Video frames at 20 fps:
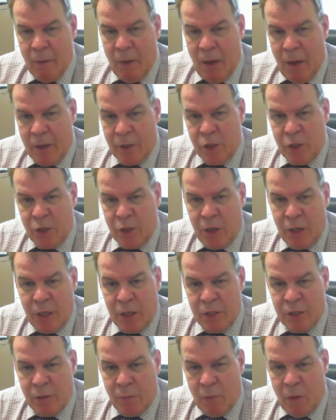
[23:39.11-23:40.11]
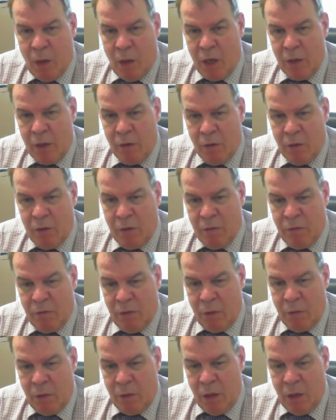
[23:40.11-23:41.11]
uh, shining some light on a
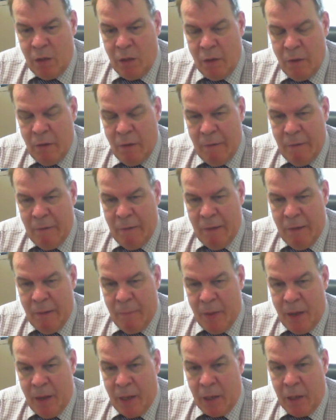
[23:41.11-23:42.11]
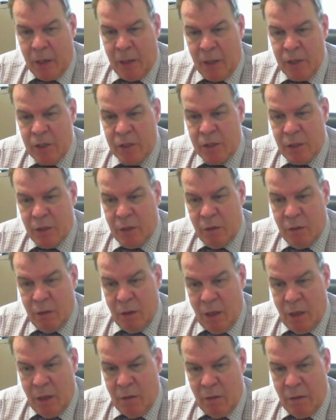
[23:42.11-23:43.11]
very um, ugly incident
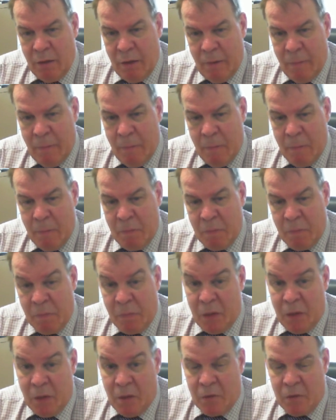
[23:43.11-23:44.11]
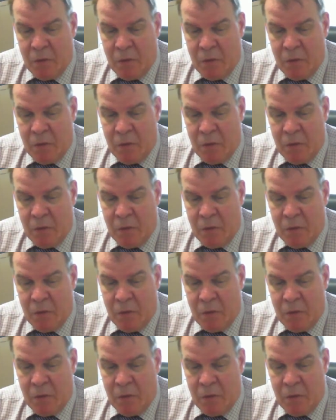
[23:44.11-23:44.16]
and um, mm-hmm. you